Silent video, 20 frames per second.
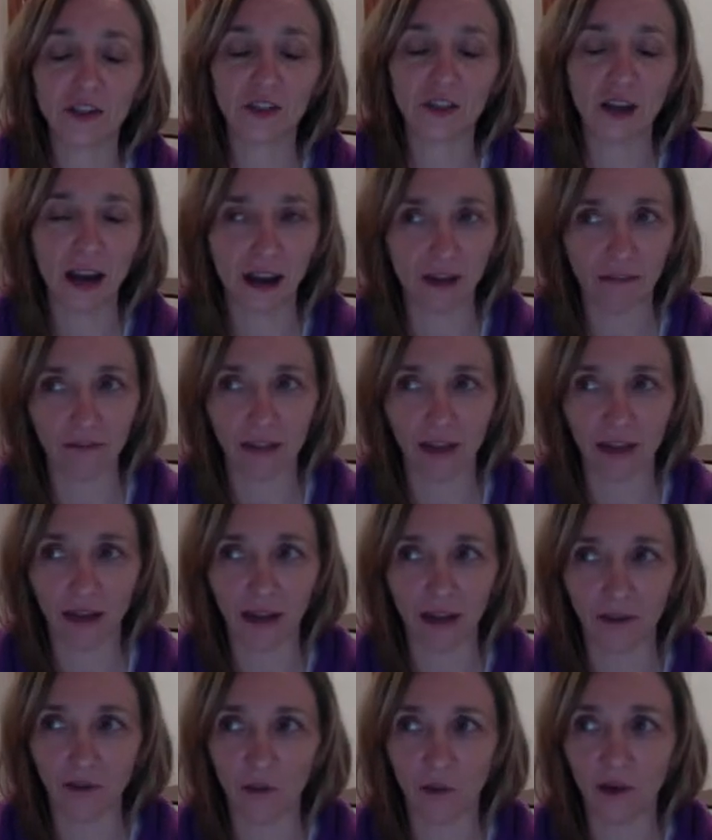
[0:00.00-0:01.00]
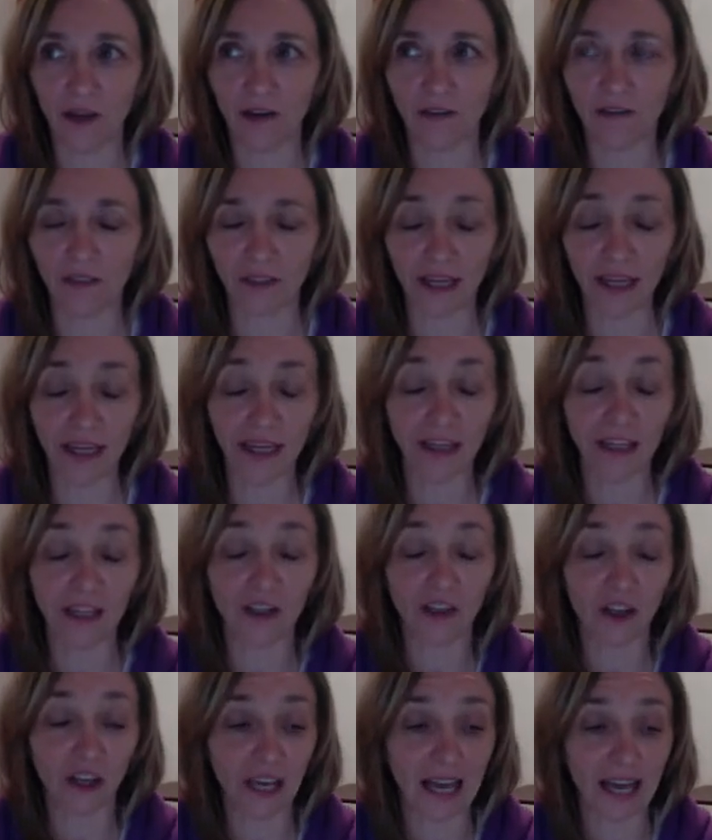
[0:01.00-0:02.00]
you have that way of thinking that
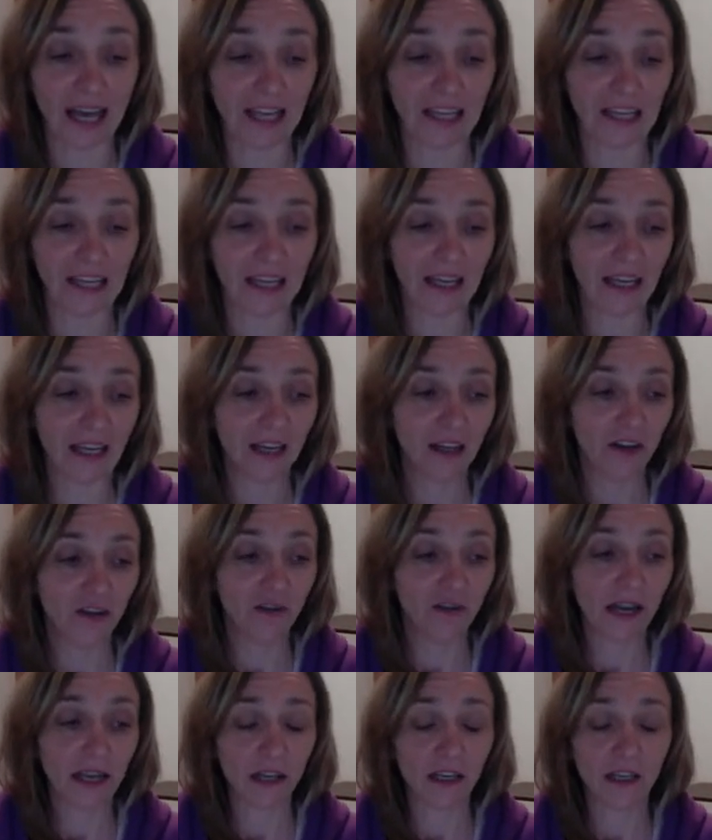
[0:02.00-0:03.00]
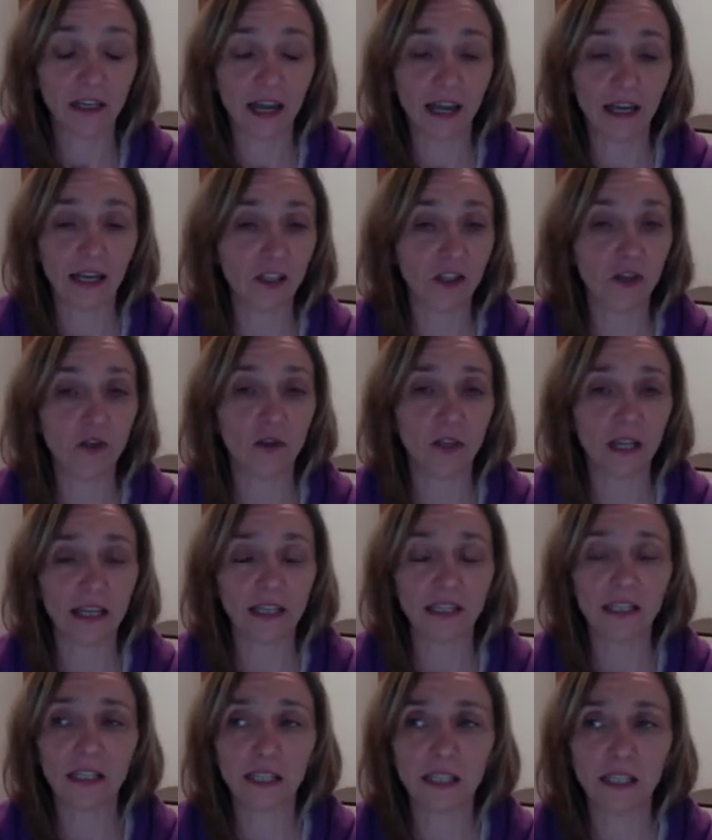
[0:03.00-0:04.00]
you can recognize, you know,
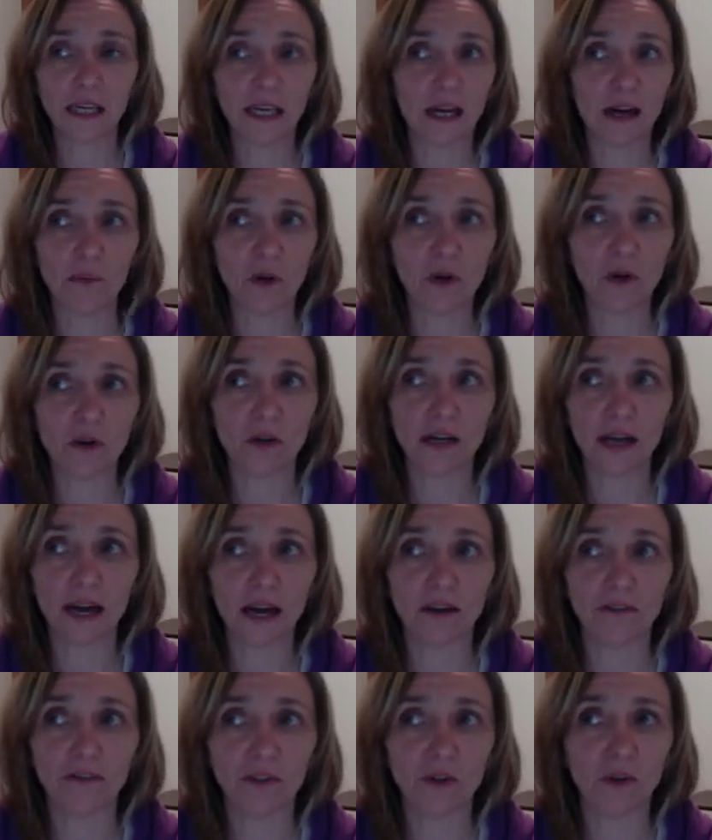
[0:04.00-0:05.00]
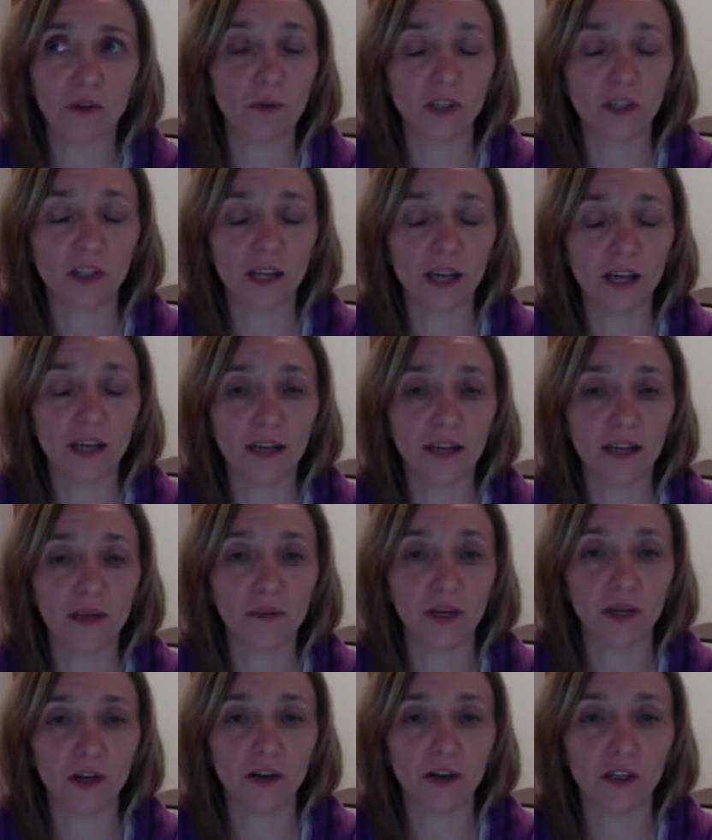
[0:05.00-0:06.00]
like today I'm not going to have so much celery
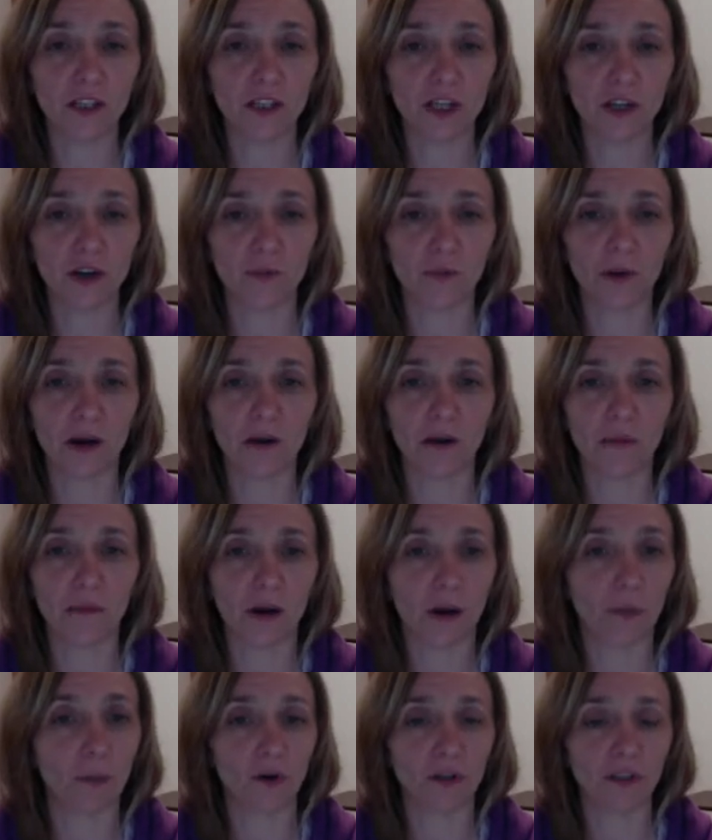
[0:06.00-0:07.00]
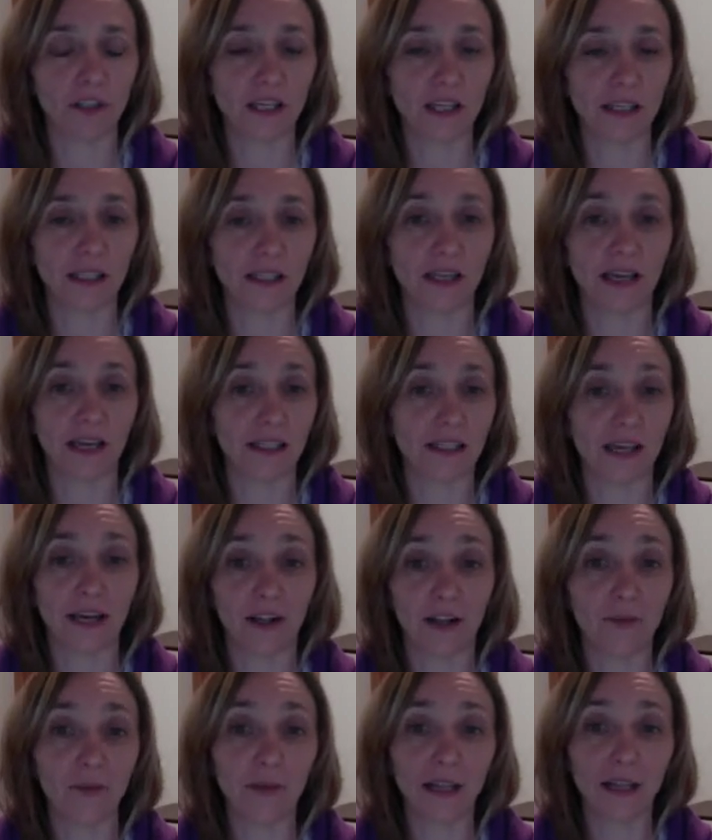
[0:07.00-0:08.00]
because, you know, my body is like
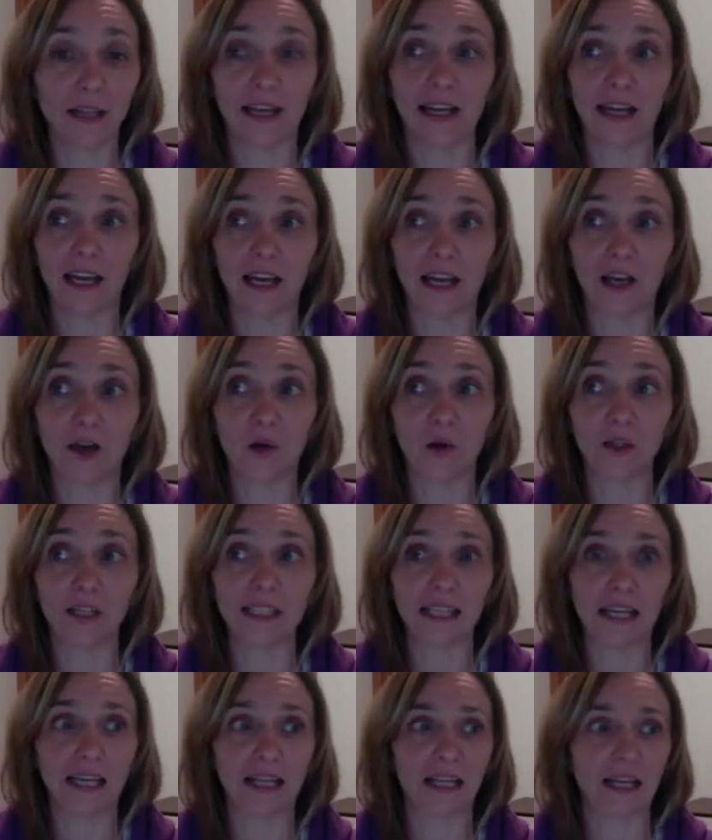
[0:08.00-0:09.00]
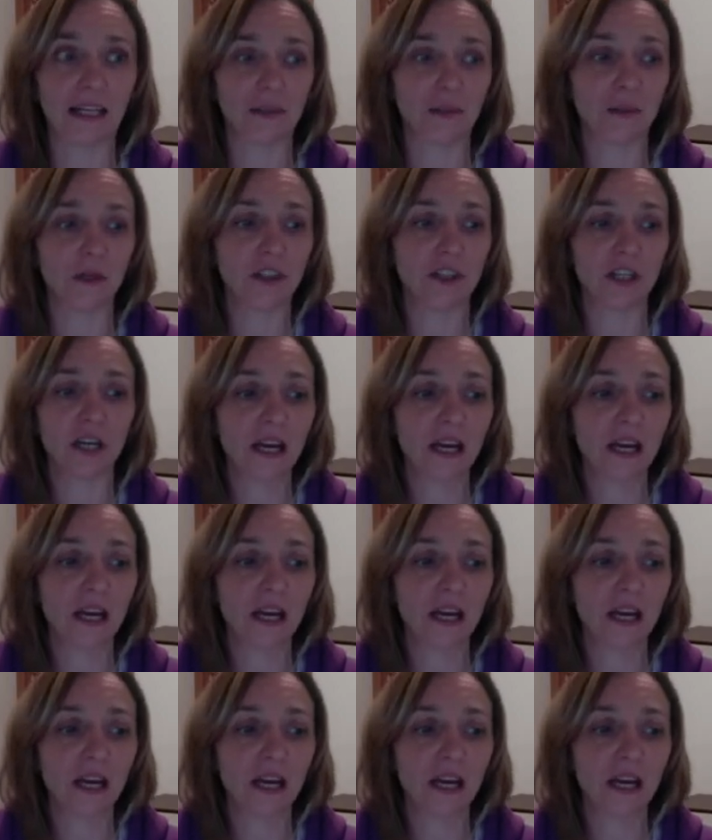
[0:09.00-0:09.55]
telling me like it can only take this much.